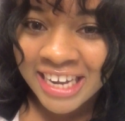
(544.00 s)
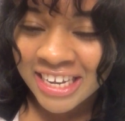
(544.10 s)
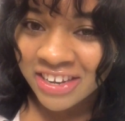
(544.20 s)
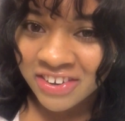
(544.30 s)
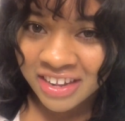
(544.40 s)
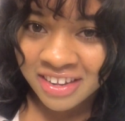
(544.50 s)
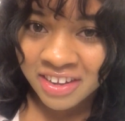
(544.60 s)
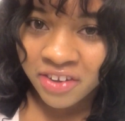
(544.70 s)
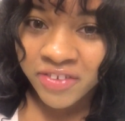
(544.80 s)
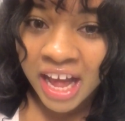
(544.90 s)
I didn't just,
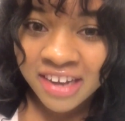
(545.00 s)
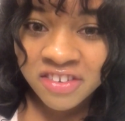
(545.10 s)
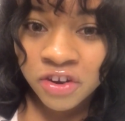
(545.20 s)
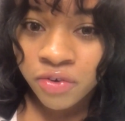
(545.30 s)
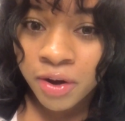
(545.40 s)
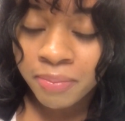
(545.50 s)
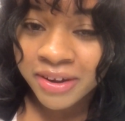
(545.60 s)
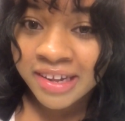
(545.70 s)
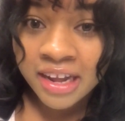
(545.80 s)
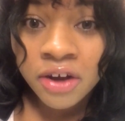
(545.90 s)
you know, not show up
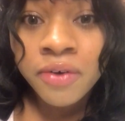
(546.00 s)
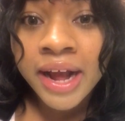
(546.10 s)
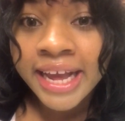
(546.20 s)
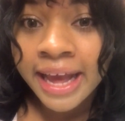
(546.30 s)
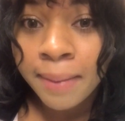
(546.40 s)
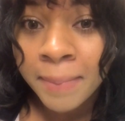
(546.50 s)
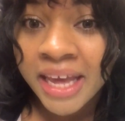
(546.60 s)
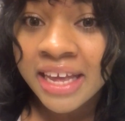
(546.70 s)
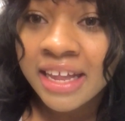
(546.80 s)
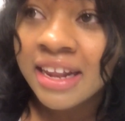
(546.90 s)
or say, oh, I can't
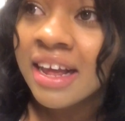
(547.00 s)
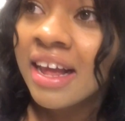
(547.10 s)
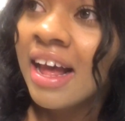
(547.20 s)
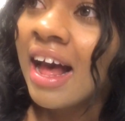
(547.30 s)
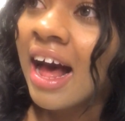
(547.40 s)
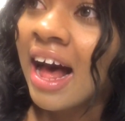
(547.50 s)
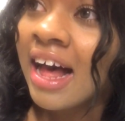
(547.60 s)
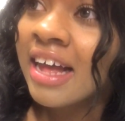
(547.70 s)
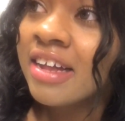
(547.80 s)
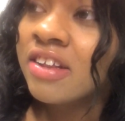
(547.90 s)
make it.
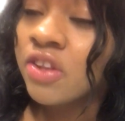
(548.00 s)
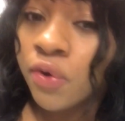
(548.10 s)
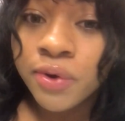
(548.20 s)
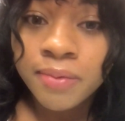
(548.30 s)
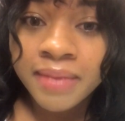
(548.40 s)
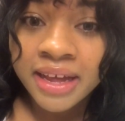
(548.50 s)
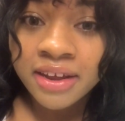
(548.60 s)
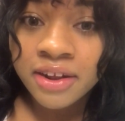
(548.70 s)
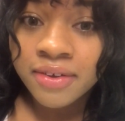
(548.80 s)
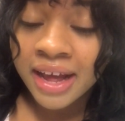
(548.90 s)
I told him that,
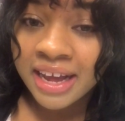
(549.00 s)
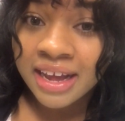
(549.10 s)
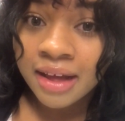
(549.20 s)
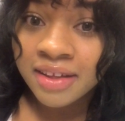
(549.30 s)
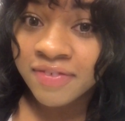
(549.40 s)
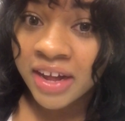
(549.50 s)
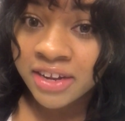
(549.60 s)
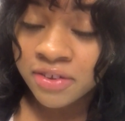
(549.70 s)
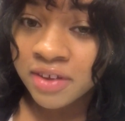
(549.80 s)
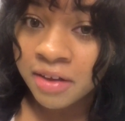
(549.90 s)
you know, hey, if I
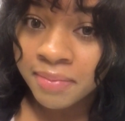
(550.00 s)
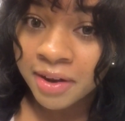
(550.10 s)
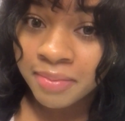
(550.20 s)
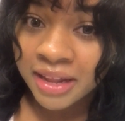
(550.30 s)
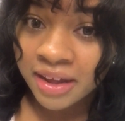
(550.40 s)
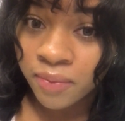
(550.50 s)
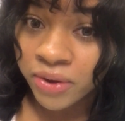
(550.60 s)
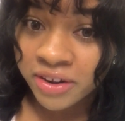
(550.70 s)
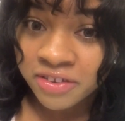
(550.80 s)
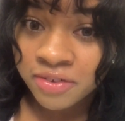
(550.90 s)
do come, I'm gonna be like
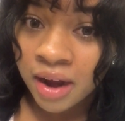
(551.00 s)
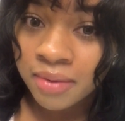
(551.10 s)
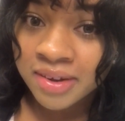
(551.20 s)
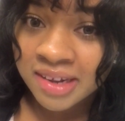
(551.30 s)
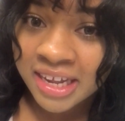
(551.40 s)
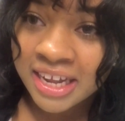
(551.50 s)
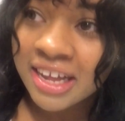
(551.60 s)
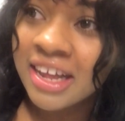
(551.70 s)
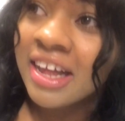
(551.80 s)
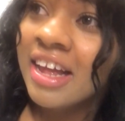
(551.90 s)
1 or 2 hours late.
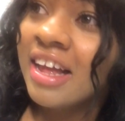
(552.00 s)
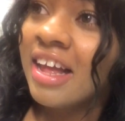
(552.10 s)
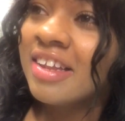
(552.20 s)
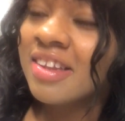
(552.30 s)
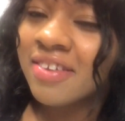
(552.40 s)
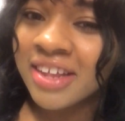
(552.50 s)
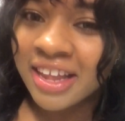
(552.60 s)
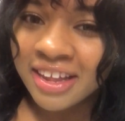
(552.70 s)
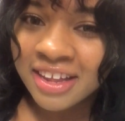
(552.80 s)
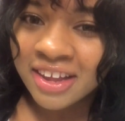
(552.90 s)
And so he
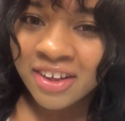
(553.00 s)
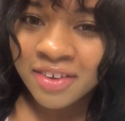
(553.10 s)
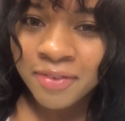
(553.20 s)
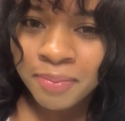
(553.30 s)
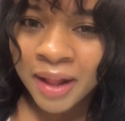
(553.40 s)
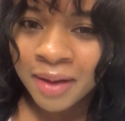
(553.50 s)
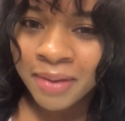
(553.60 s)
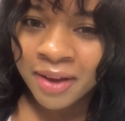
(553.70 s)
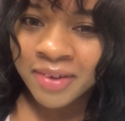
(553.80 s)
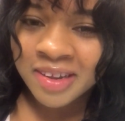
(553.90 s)
like replied
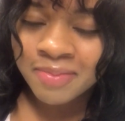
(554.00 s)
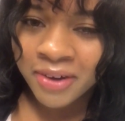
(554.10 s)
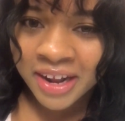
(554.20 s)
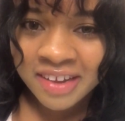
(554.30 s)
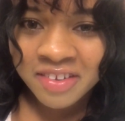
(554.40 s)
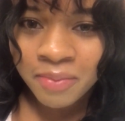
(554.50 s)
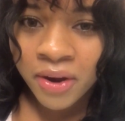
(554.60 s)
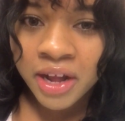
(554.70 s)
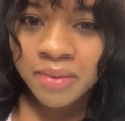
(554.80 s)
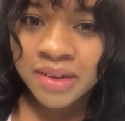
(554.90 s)
back with a smart ass
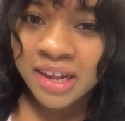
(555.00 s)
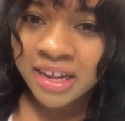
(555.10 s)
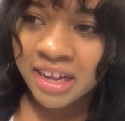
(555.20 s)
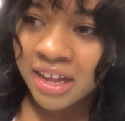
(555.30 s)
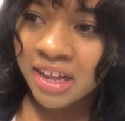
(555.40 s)
remark and was like,